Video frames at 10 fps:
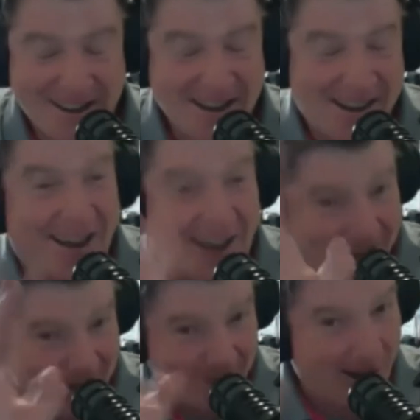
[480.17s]
Yeah,
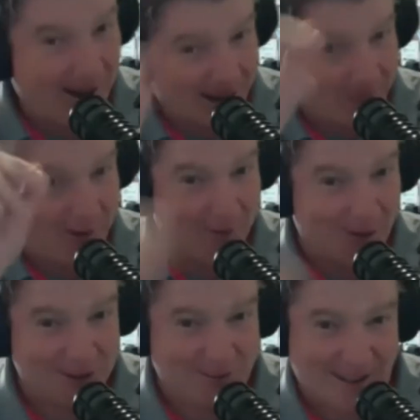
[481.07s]
I'll give you a
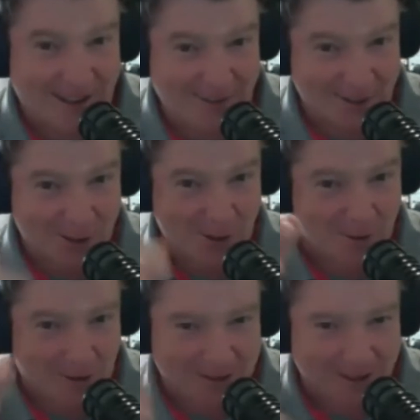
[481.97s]
verse of it. I'll give you the
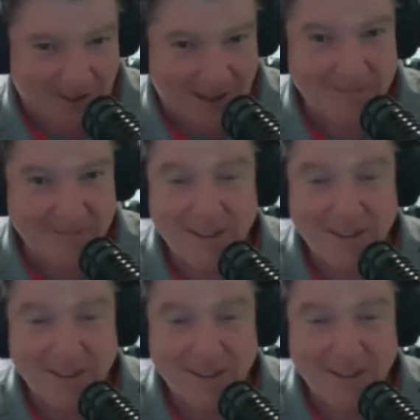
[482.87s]
chorus. All right.